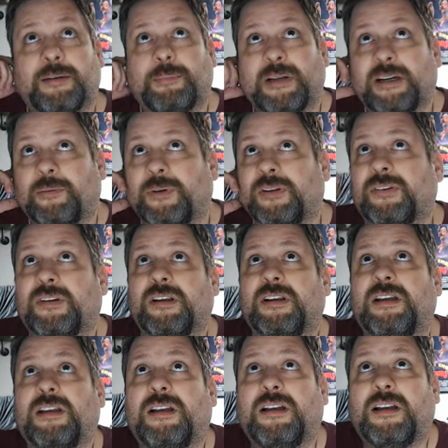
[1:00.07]
but it was
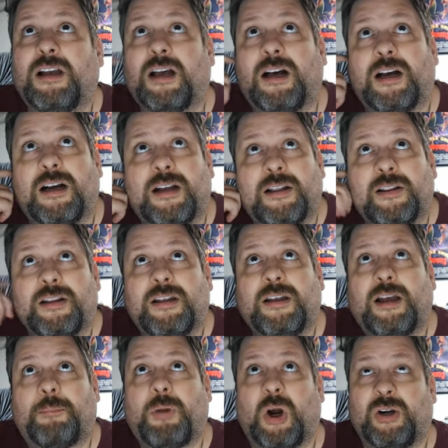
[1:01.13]

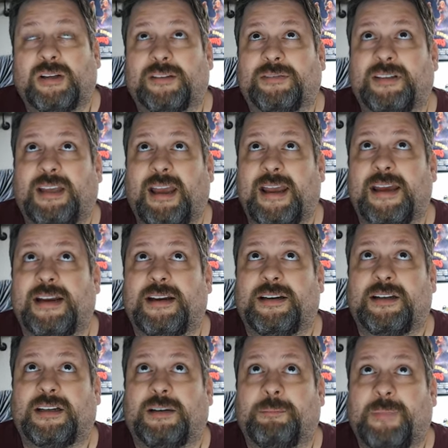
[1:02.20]
part of
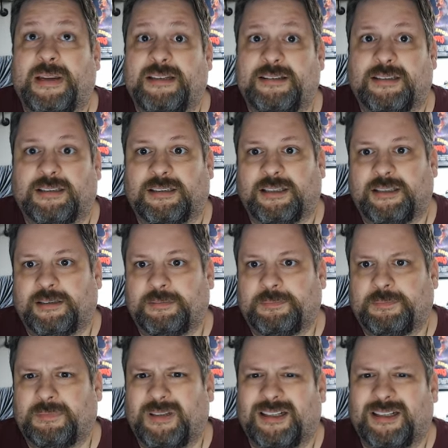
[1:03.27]
Canada, basically